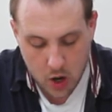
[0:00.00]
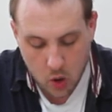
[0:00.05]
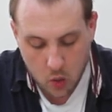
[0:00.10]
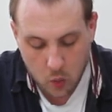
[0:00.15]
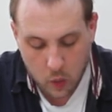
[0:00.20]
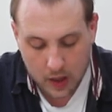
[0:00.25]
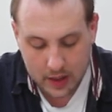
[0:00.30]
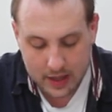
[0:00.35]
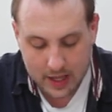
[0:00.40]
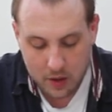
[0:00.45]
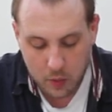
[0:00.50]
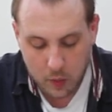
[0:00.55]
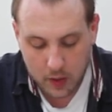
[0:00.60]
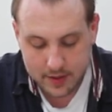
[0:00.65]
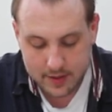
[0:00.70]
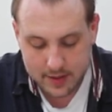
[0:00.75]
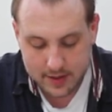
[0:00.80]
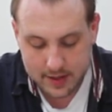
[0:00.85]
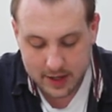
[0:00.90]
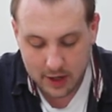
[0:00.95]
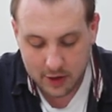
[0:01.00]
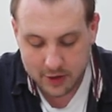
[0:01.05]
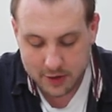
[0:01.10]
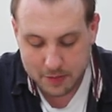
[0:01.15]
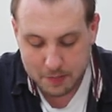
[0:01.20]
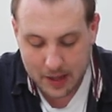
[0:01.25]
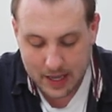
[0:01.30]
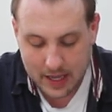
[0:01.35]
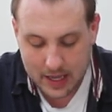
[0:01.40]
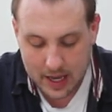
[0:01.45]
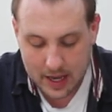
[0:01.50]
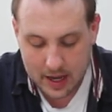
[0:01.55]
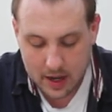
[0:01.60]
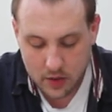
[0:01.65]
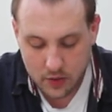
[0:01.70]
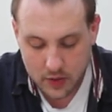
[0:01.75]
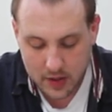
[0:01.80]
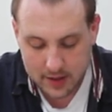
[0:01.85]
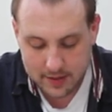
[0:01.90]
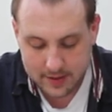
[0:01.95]
While he was still
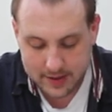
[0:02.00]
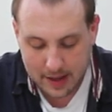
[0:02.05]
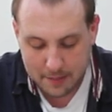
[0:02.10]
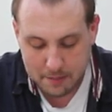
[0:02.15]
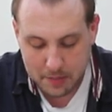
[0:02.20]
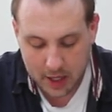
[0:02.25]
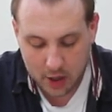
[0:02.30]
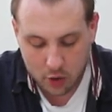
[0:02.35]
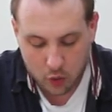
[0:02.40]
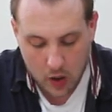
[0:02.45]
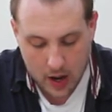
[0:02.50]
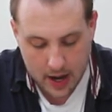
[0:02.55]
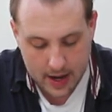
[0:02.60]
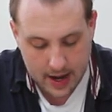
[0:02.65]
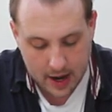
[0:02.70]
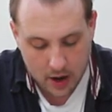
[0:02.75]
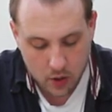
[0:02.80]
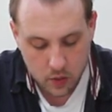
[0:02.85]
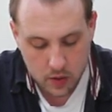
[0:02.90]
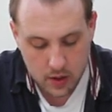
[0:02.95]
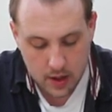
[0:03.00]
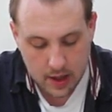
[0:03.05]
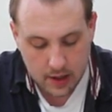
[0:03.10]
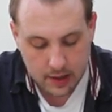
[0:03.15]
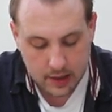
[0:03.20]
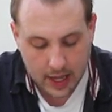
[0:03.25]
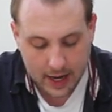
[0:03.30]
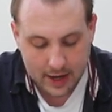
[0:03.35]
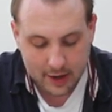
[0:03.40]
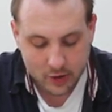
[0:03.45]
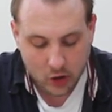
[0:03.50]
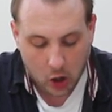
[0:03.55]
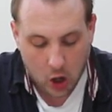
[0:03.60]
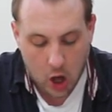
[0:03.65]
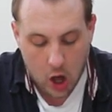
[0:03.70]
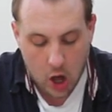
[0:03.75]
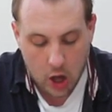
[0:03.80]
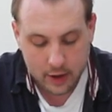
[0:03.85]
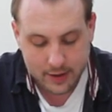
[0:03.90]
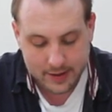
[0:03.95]
speaking, the assembly cried out, Let us
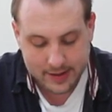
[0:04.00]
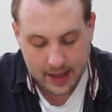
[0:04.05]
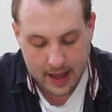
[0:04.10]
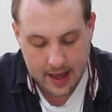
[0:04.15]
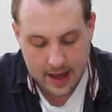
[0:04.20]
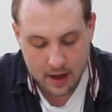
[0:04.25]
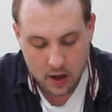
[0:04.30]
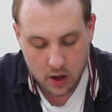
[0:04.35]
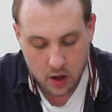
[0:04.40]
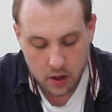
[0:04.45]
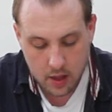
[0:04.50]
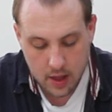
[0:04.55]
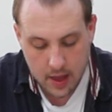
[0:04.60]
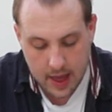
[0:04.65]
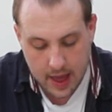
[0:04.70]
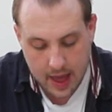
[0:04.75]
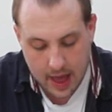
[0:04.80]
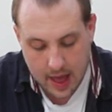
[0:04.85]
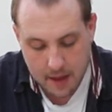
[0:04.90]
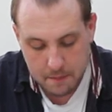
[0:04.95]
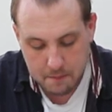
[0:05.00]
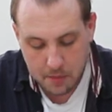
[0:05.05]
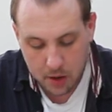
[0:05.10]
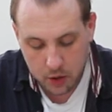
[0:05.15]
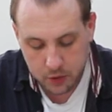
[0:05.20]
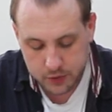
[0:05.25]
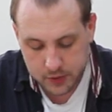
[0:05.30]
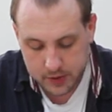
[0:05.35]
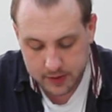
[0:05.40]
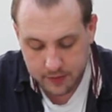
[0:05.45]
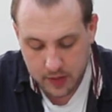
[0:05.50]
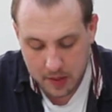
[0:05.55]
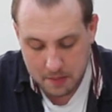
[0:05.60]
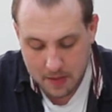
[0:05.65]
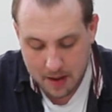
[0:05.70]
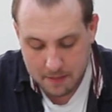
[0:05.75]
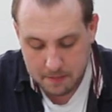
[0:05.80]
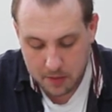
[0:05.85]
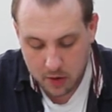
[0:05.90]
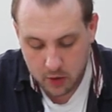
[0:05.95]
all sail! And most of the
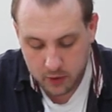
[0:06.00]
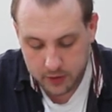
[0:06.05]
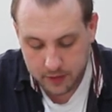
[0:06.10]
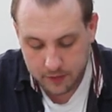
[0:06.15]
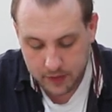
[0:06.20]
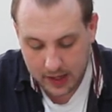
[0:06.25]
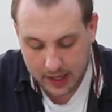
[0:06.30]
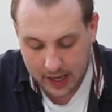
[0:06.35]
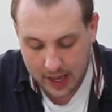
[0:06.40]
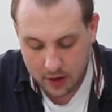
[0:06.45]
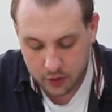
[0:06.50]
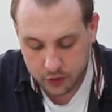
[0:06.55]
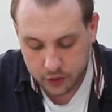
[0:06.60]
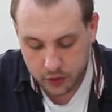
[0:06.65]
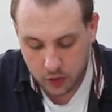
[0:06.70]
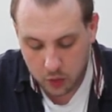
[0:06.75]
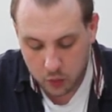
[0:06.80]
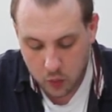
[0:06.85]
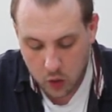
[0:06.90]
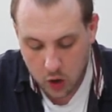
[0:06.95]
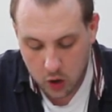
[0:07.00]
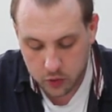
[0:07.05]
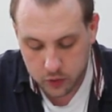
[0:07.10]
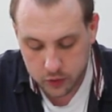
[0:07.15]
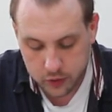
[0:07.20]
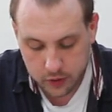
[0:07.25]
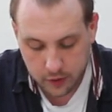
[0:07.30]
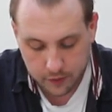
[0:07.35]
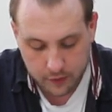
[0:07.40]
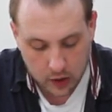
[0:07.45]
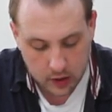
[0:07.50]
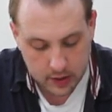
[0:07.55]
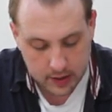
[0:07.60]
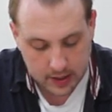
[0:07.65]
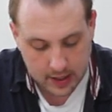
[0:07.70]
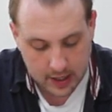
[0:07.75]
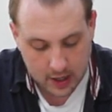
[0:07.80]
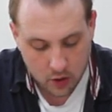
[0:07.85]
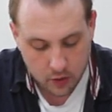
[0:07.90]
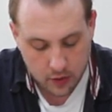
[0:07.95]
members of the council rose to
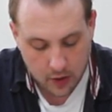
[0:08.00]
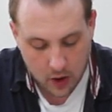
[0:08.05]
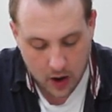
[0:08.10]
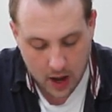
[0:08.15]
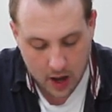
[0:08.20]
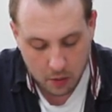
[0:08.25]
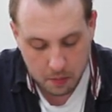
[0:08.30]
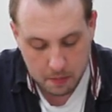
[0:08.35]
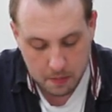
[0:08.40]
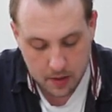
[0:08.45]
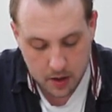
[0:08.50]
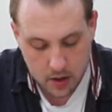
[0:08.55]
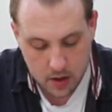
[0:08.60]
volunteer their help.